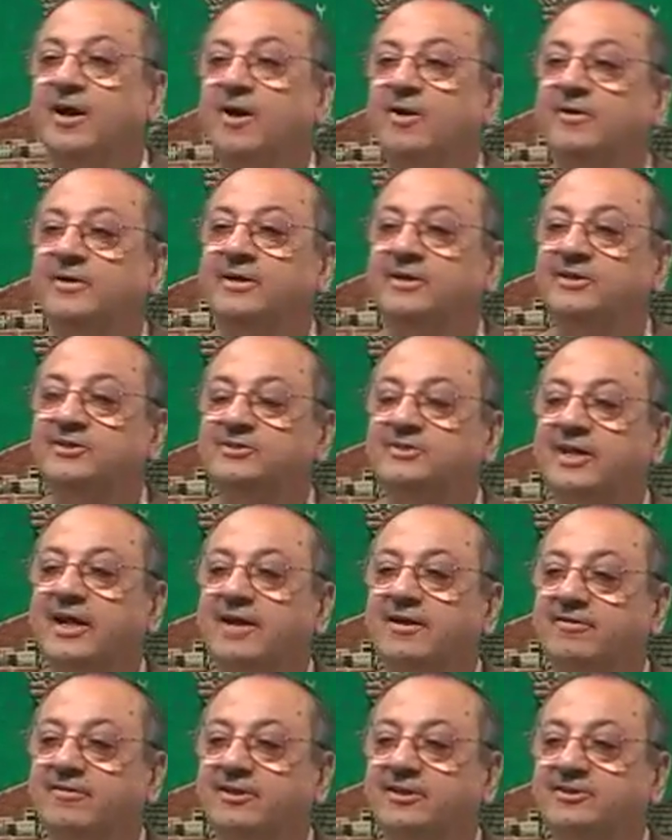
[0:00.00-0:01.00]
it is the
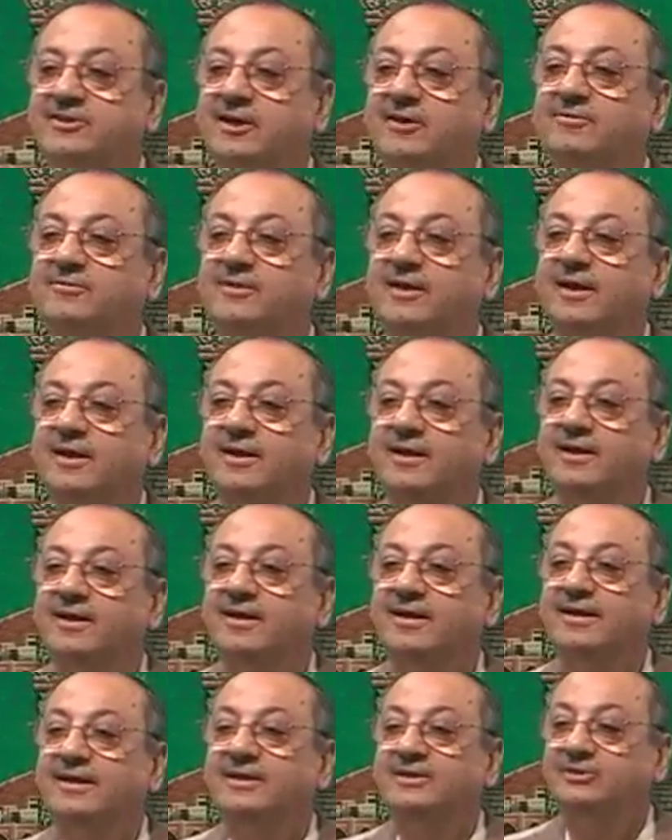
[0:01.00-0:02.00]
address of the
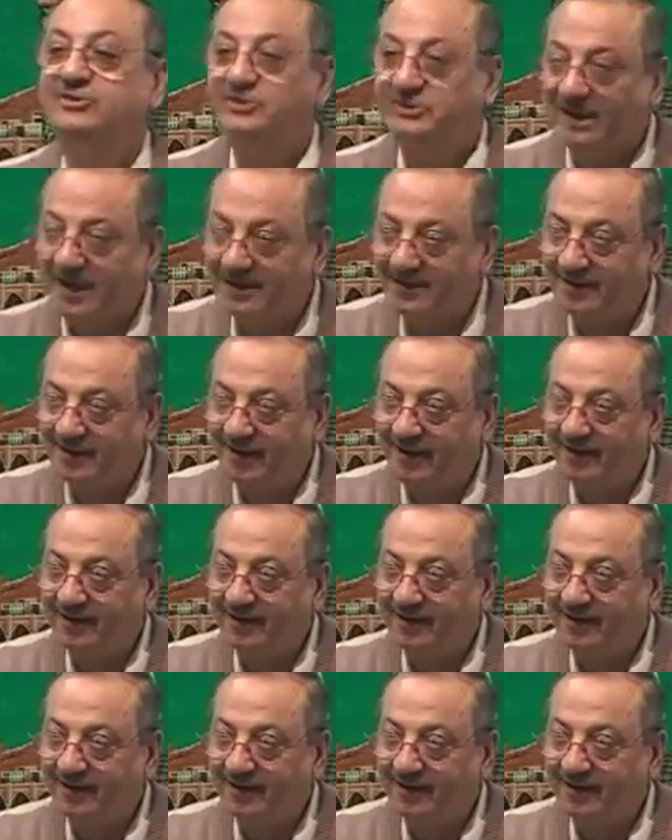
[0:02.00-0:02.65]
sender.